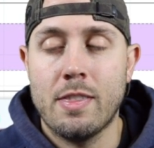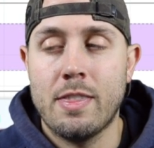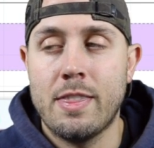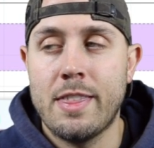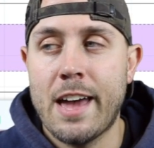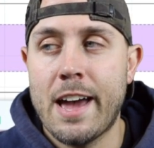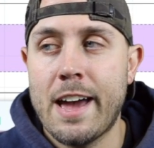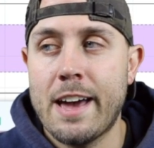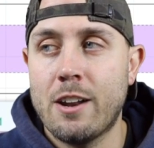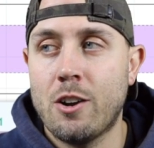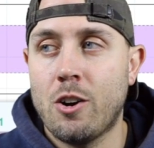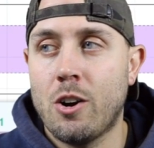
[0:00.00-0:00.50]

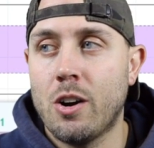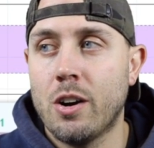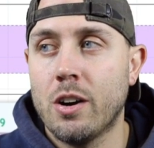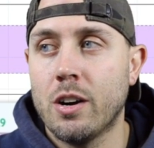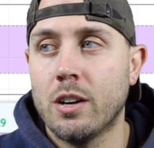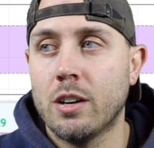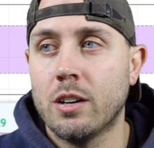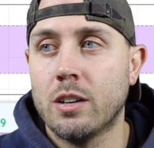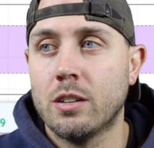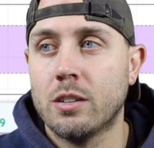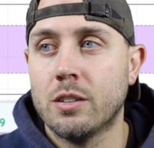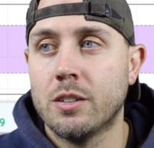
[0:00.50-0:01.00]
that
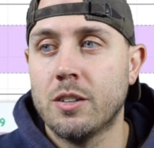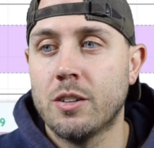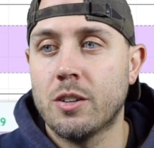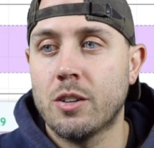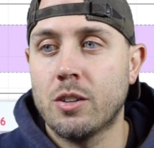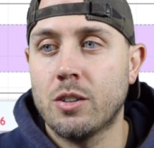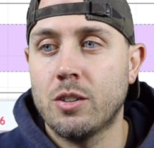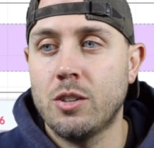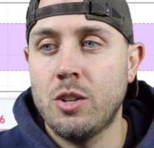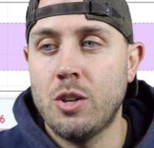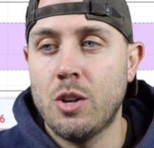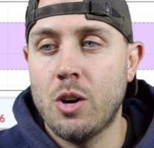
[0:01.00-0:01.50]
are,
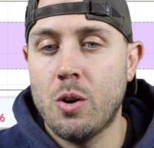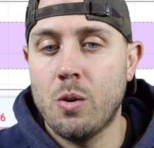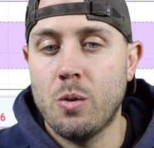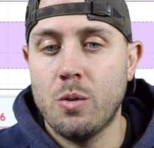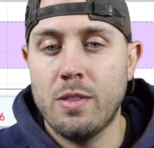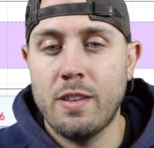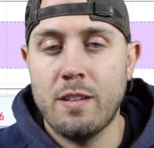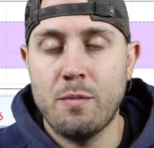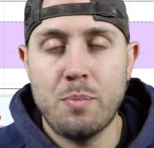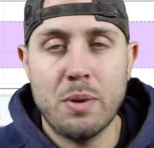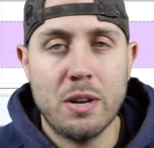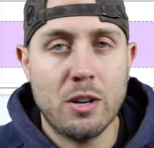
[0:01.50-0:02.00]
you know,
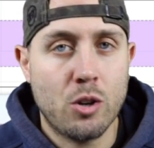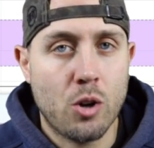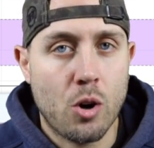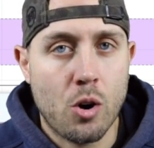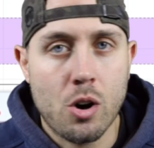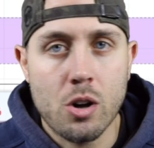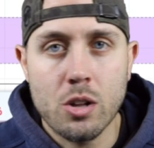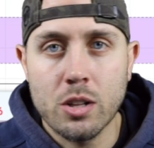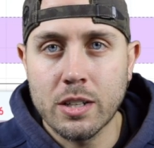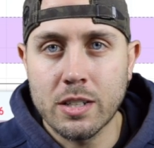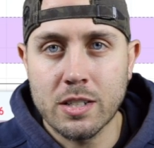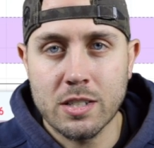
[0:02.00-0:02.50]
they've been
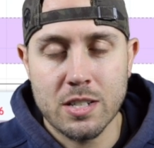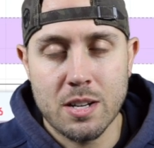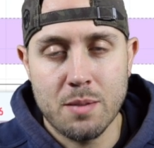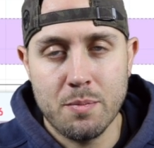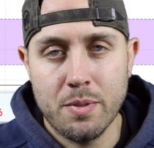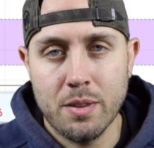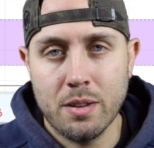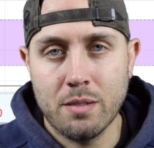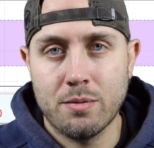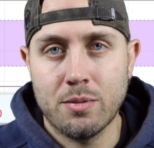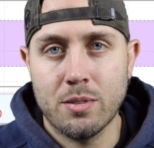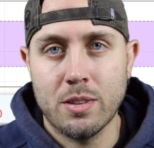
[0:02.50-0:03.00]
calling
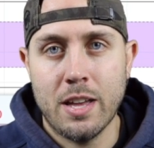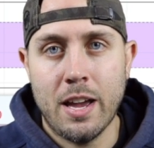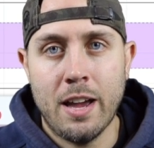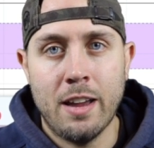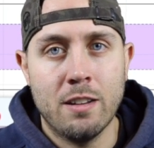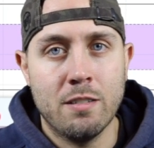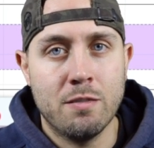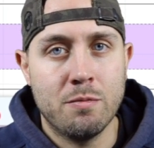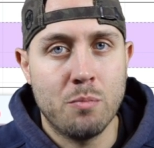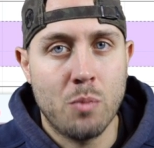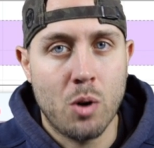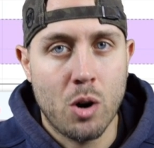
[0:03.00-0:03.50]
something for the end
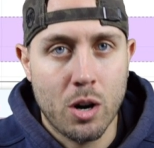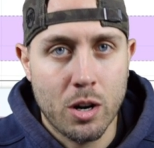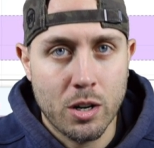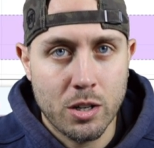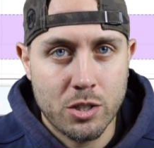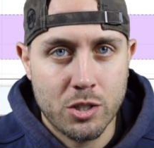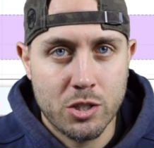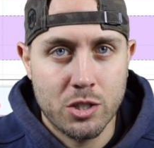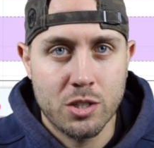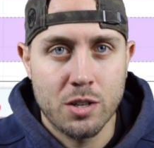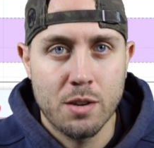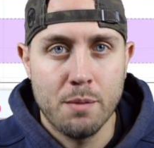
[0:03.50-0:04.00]
of
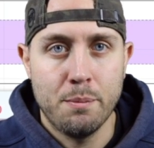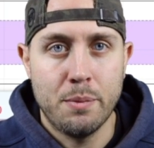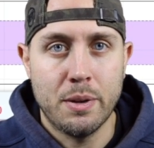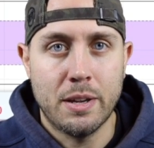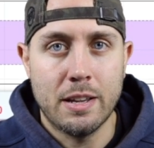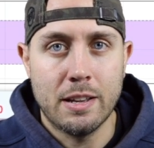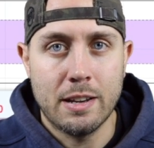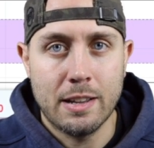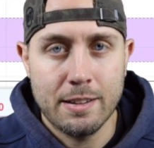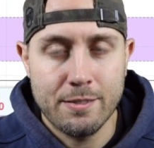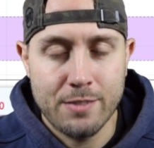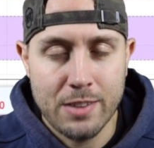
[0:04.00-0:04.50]
March,
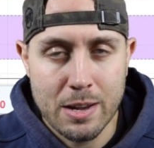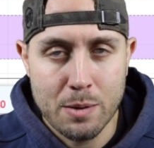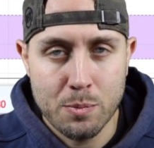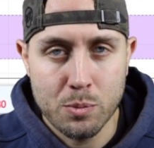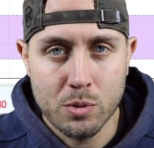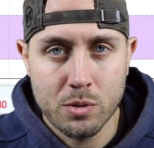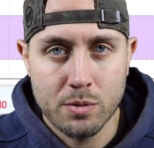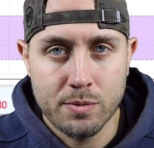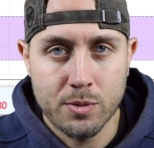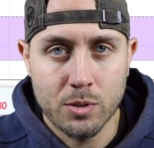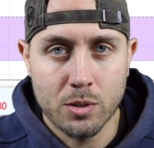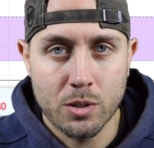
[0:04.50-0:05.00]
beginning of
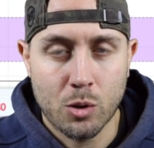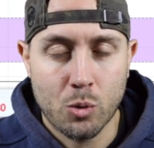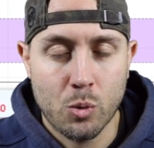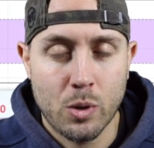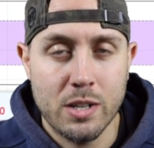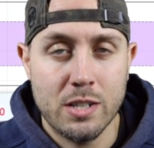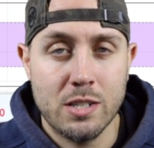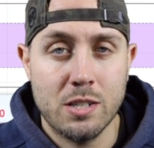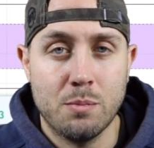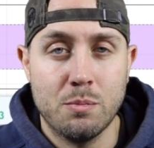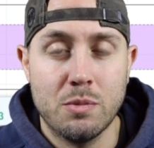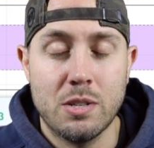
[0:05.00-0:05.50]
April for
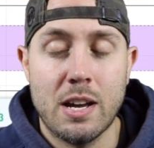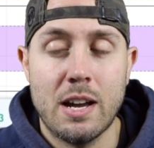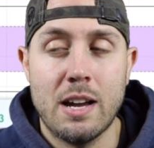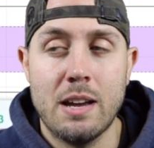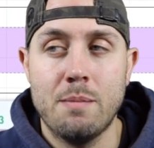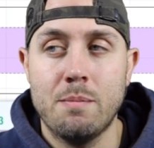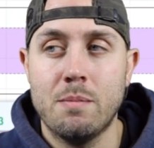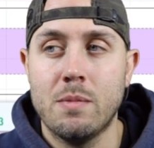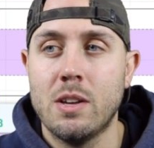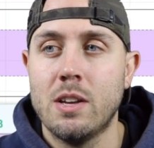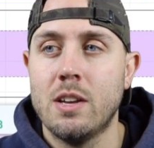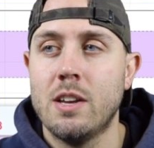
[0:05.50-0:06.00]
quite some time.